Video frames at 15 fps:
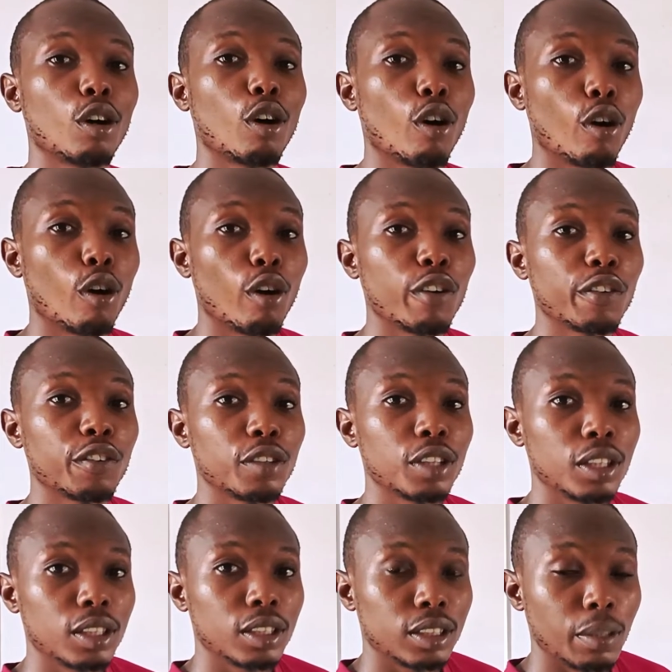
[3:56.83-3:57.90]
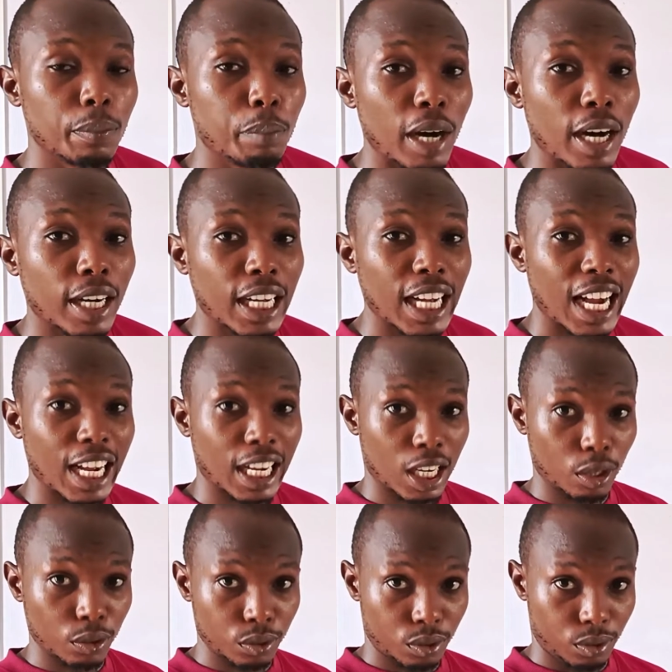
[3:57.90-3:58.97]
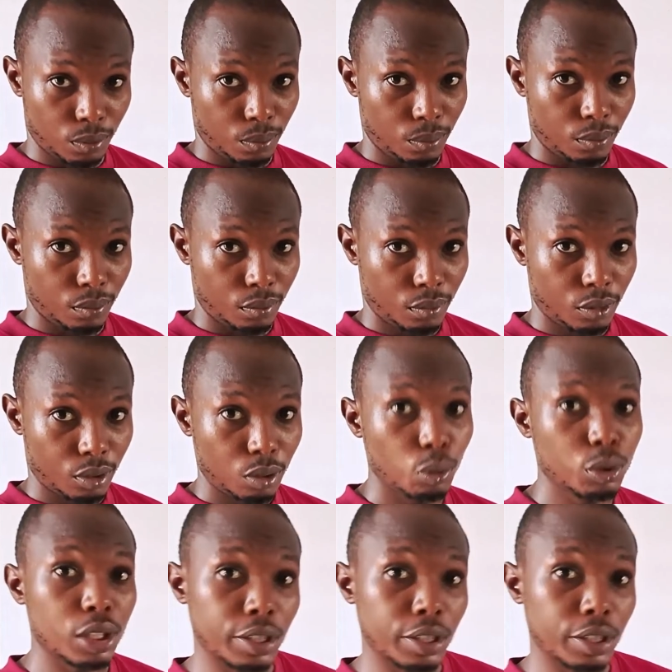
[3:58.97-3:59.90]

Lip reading: of the bank account, which